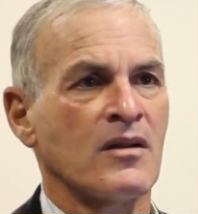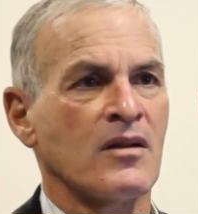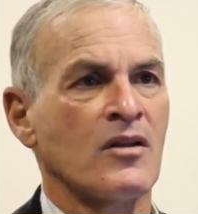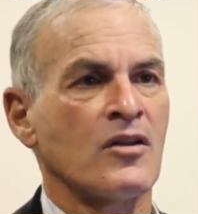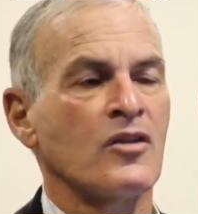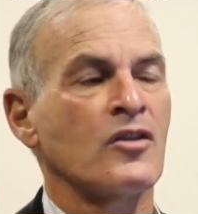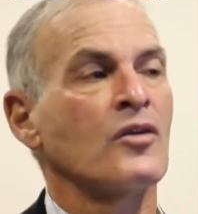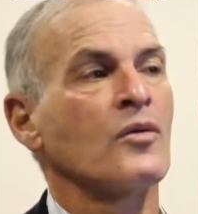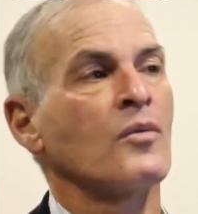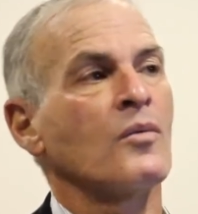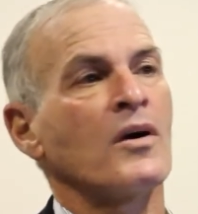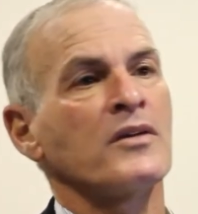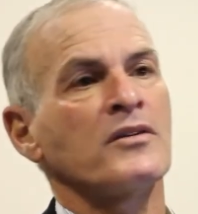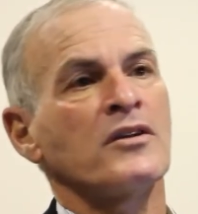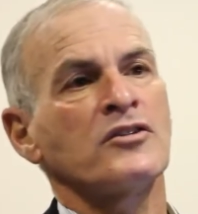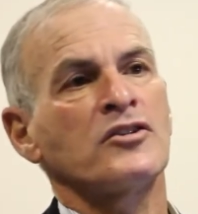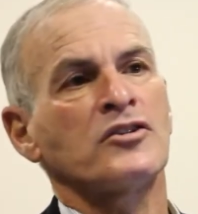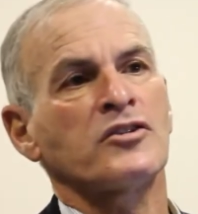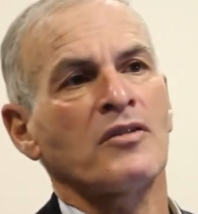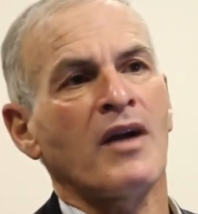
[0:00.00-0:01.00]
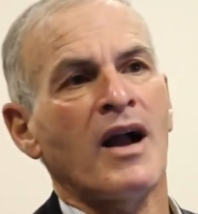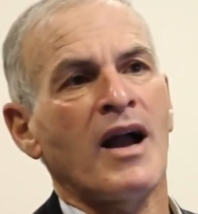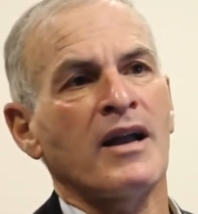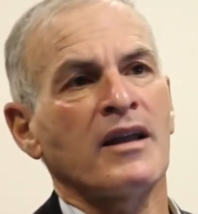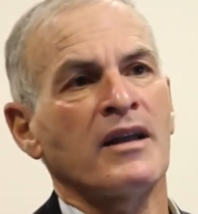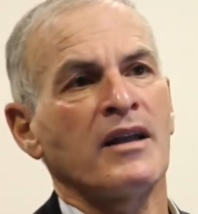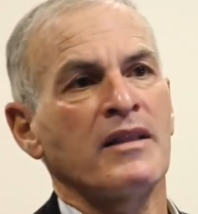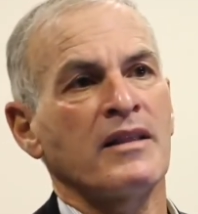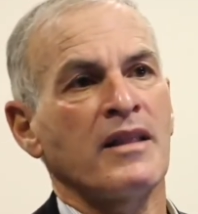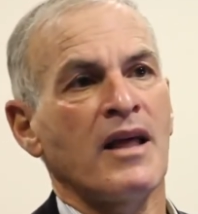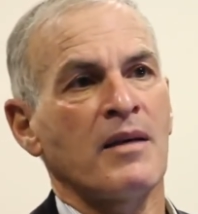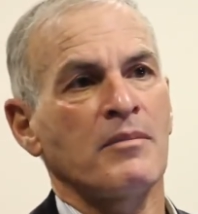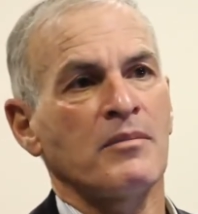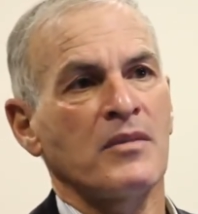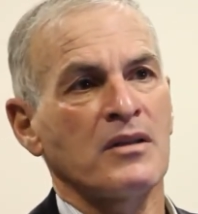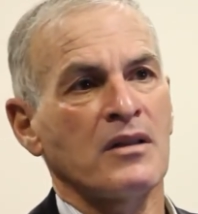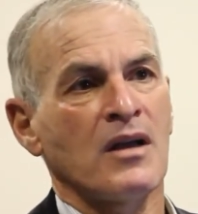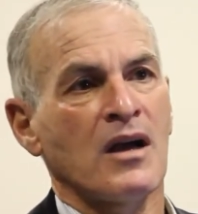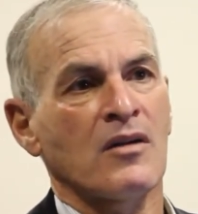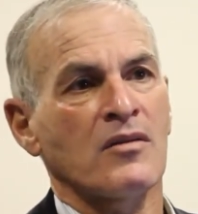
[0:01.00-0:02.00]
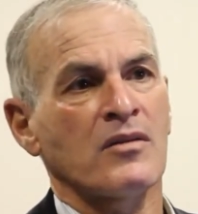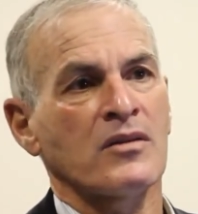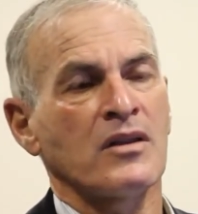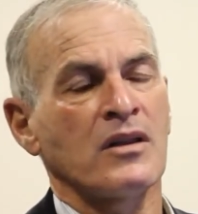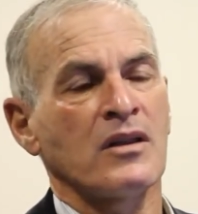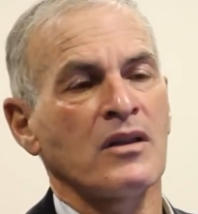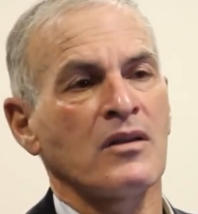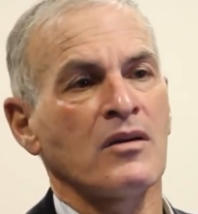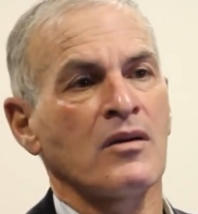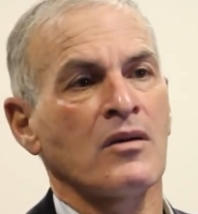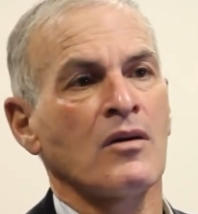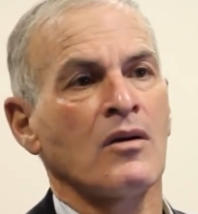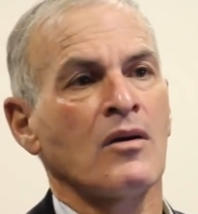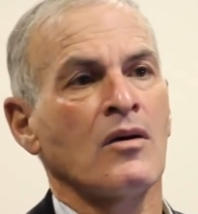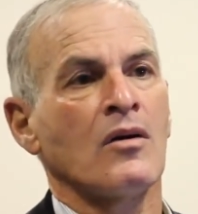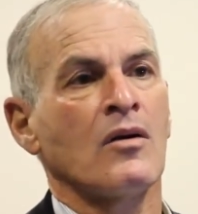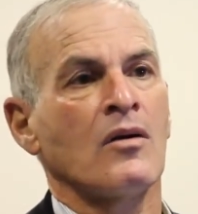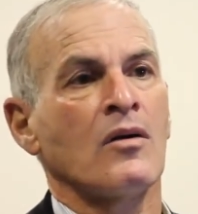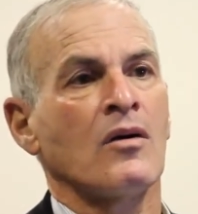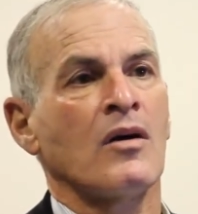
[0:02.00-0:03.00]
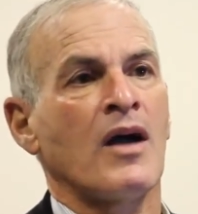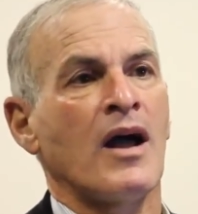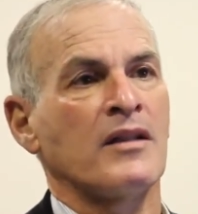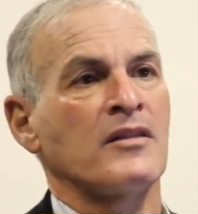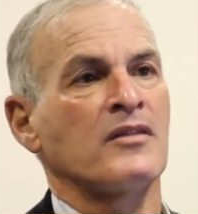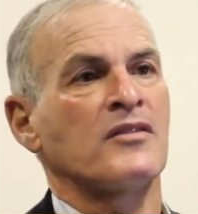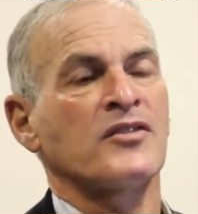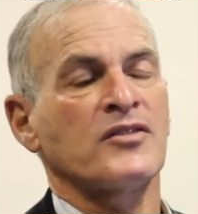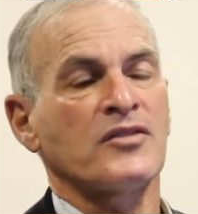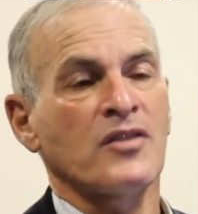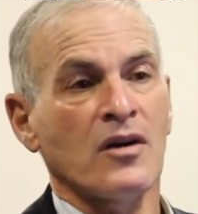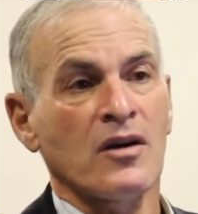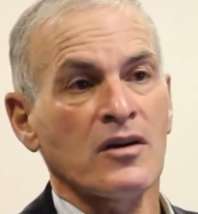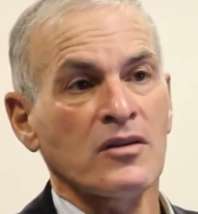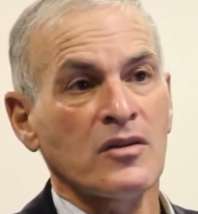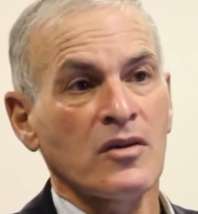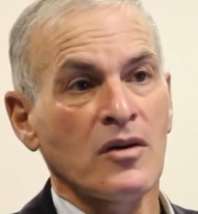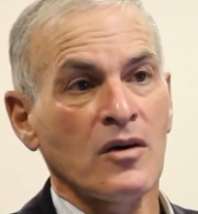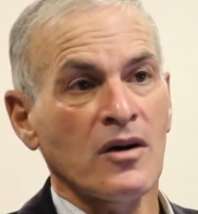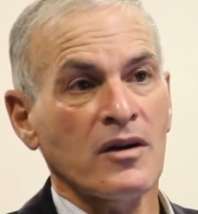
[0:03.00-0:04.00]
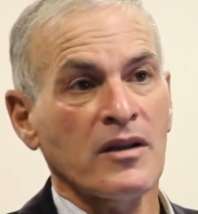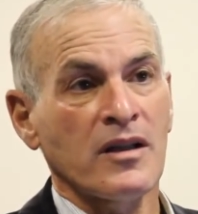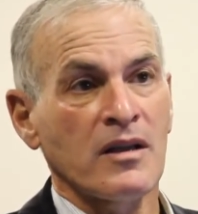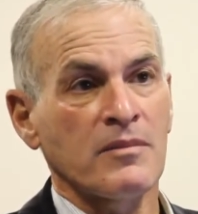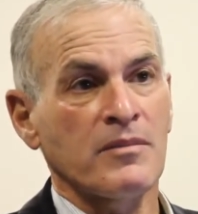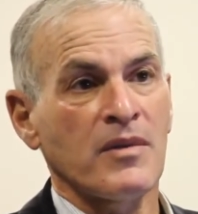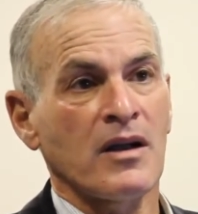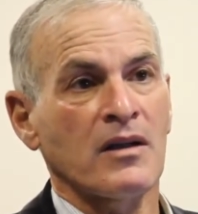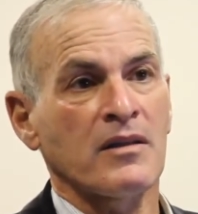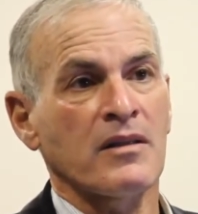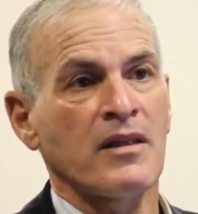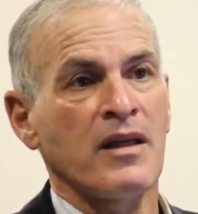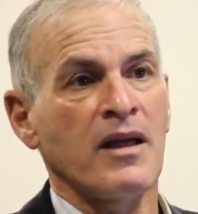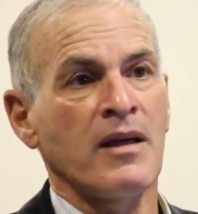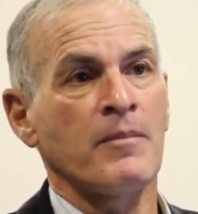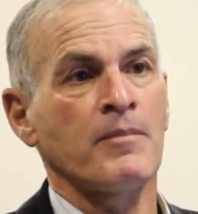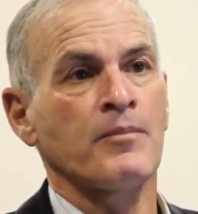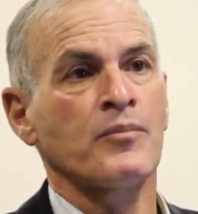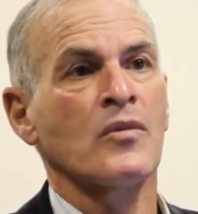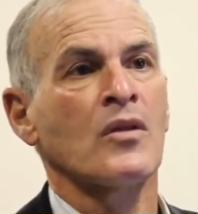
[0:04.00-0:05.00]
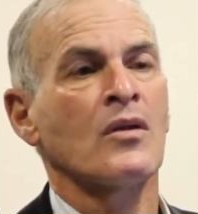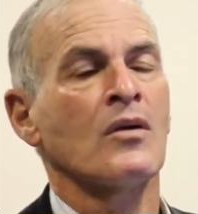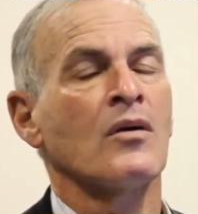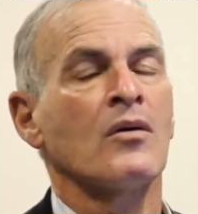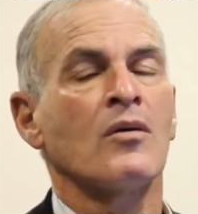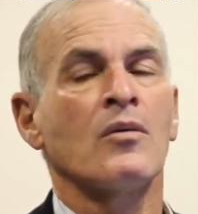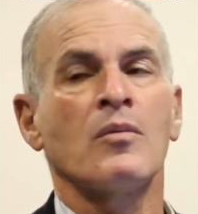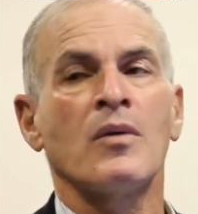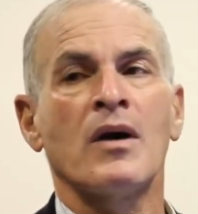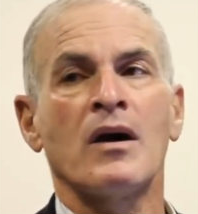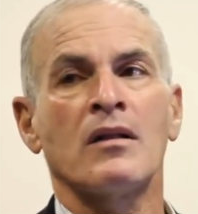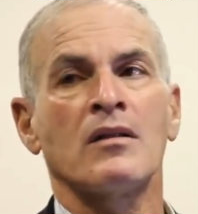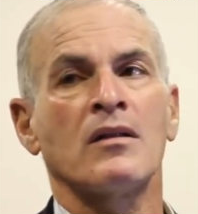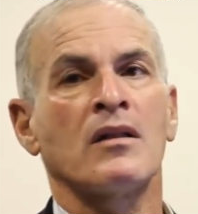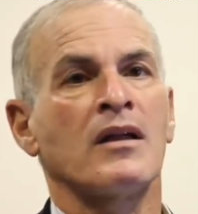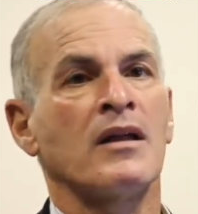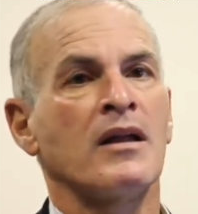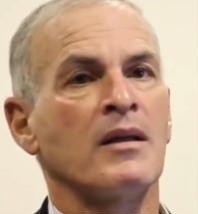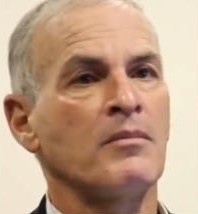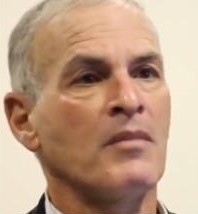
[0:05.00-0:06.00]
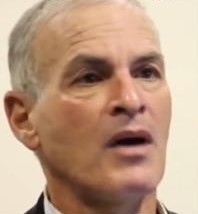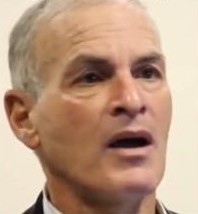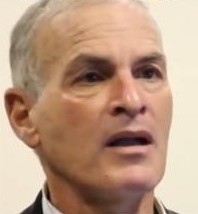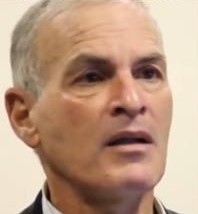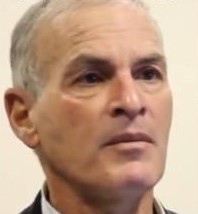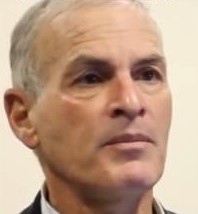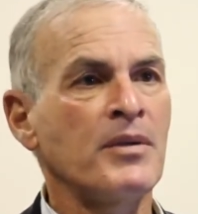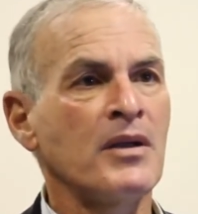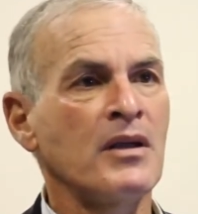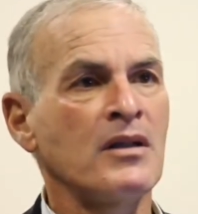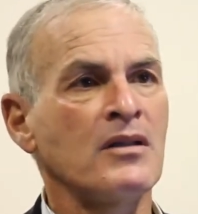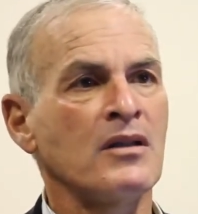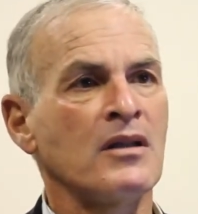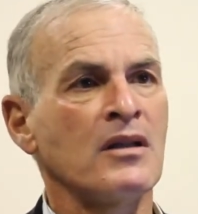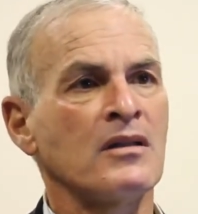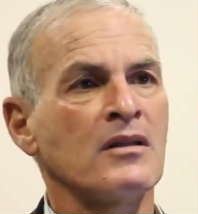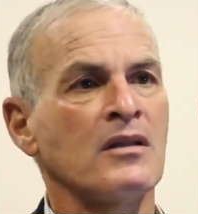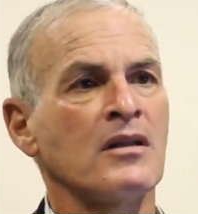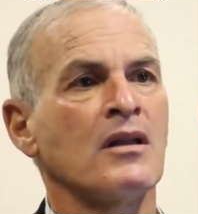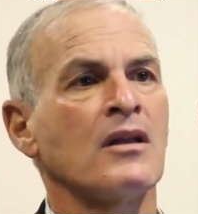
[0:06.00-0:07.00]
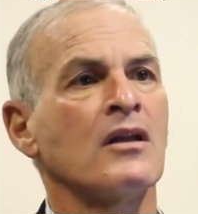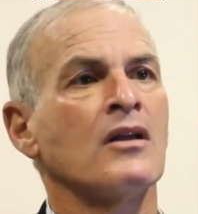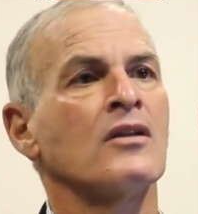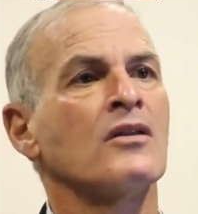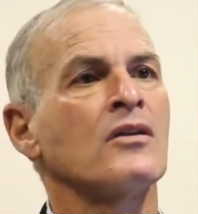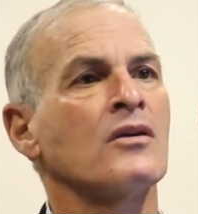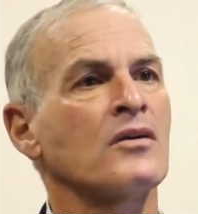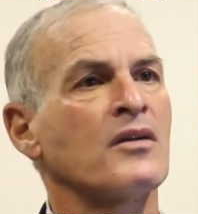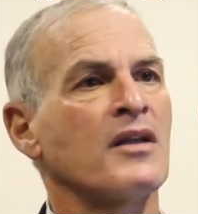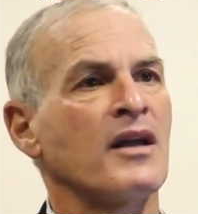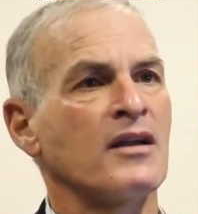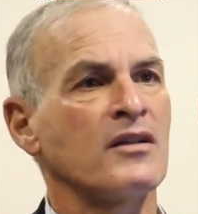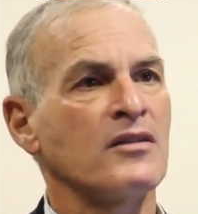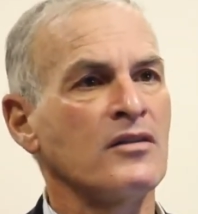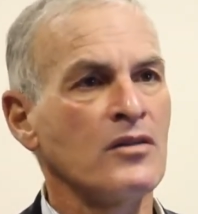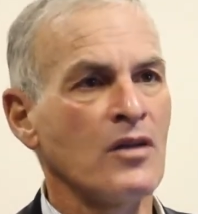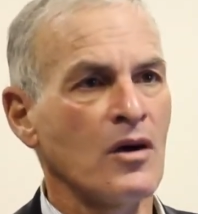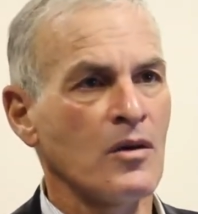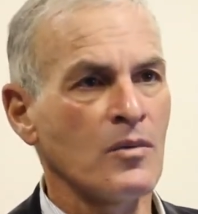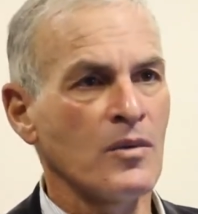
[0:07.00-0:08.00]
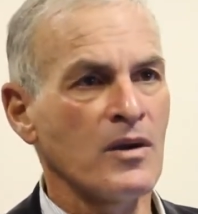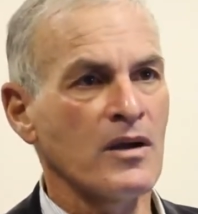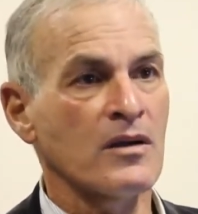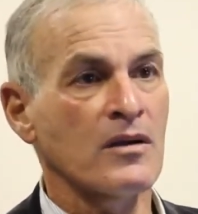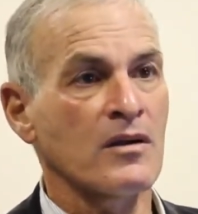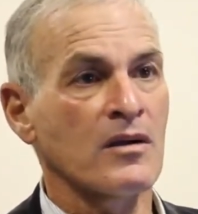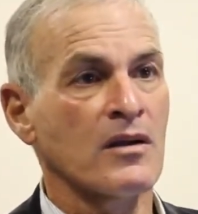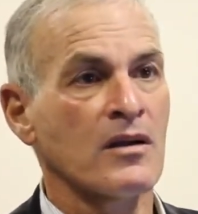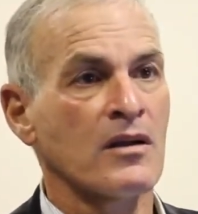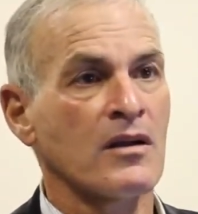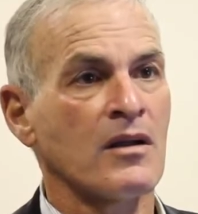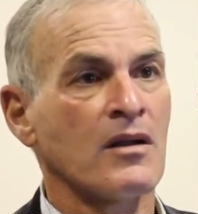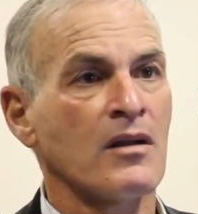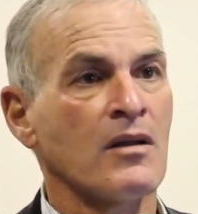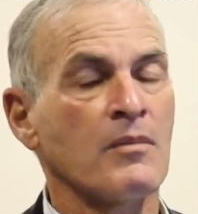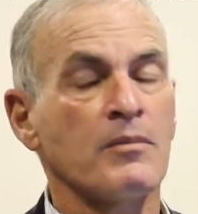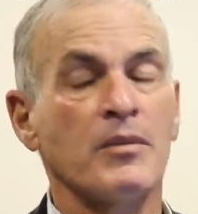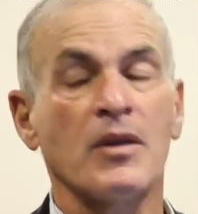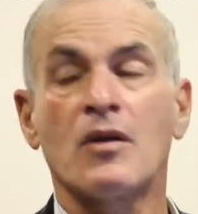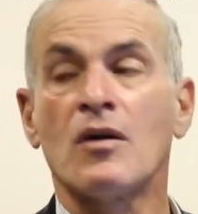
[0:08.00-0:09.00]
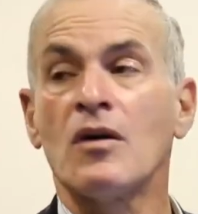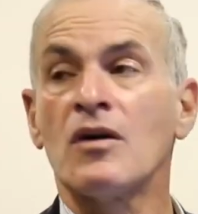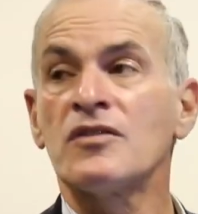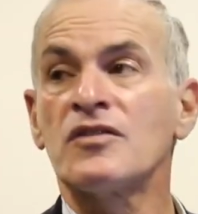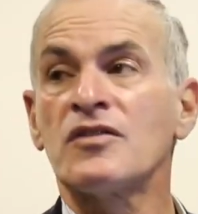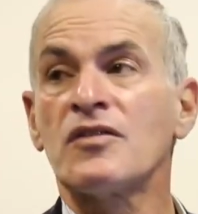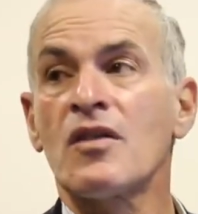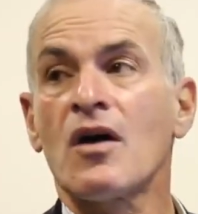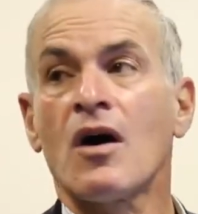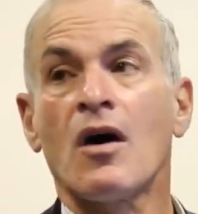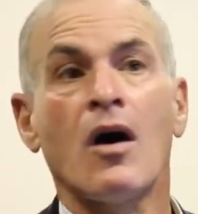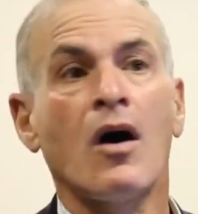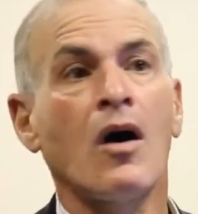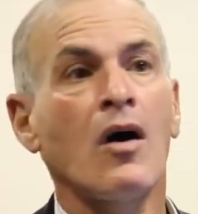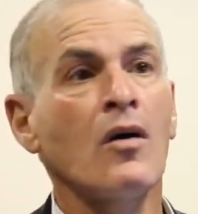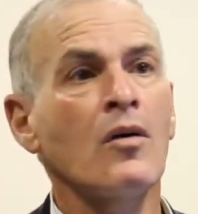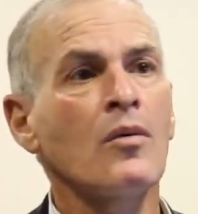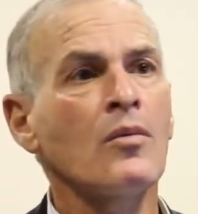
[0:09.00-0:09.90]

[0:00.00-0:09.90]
You want to drag in that minority and start talking about them? Well, in my opinion, you'll get nowhere, because the whole